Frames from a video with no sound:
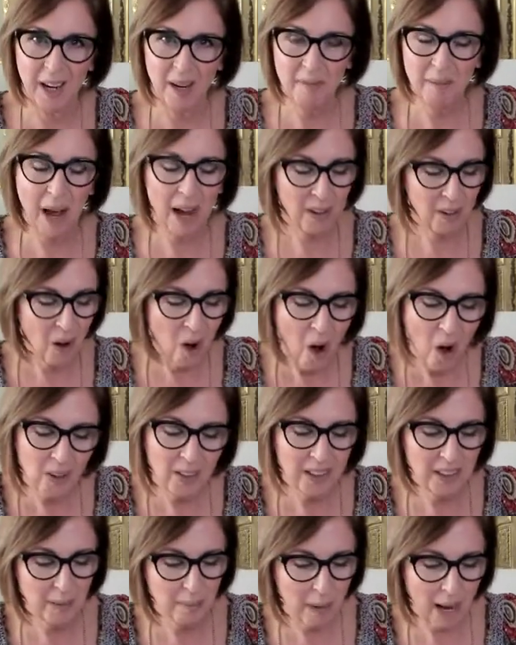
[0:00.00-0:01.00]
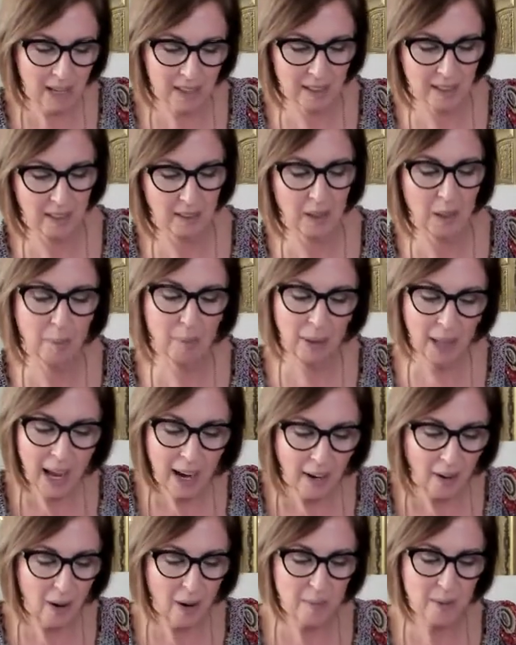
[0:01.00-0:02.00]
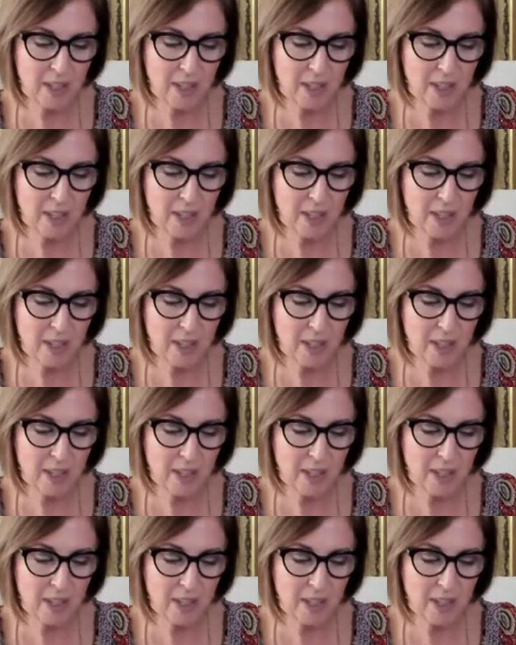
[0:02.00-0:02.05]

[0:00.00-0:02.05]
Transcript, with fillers: I'm not calling the masculine a player. I'm